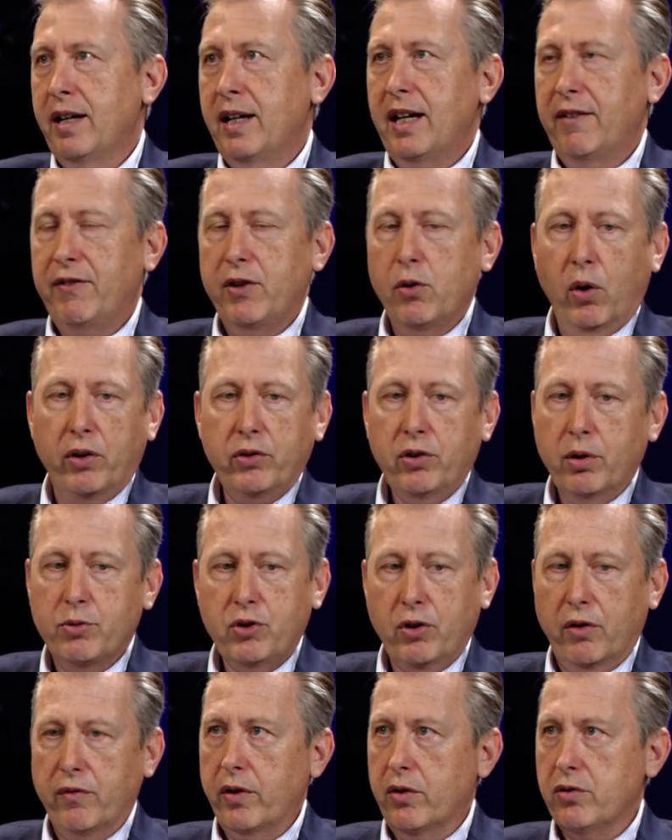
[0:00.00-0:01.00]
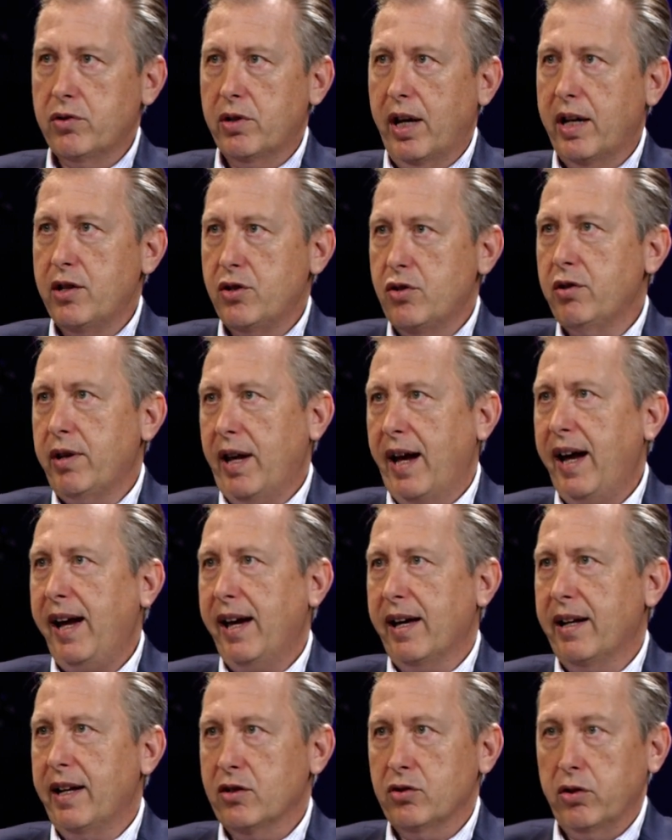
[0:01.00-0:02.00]
If you want to observe those days, you
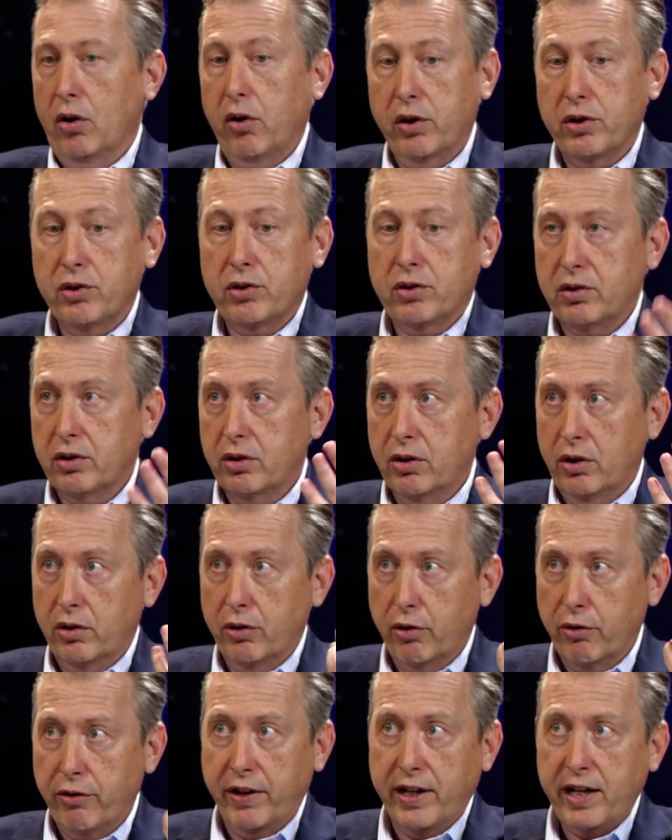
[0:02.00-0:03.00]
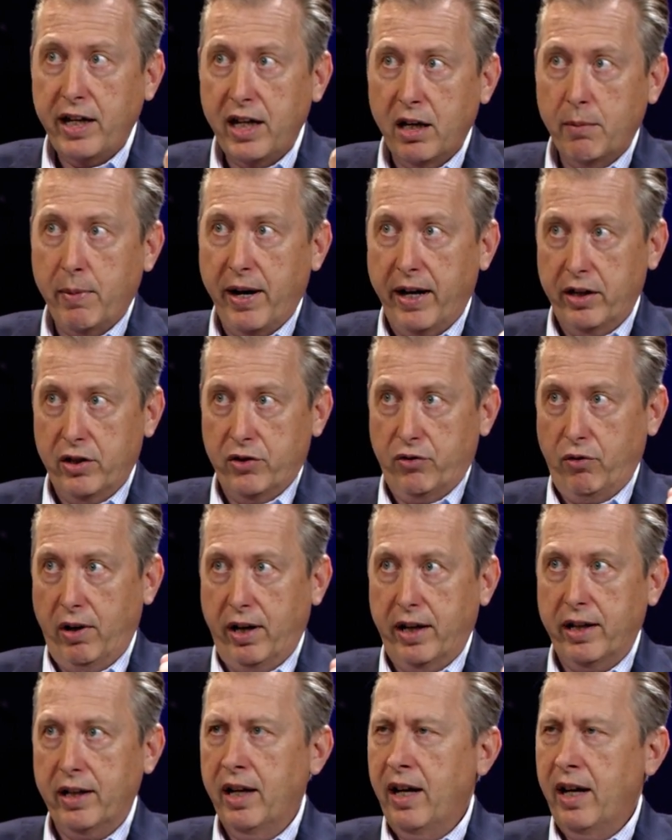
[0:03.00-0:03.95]
can, as long as you're thinking about it is right.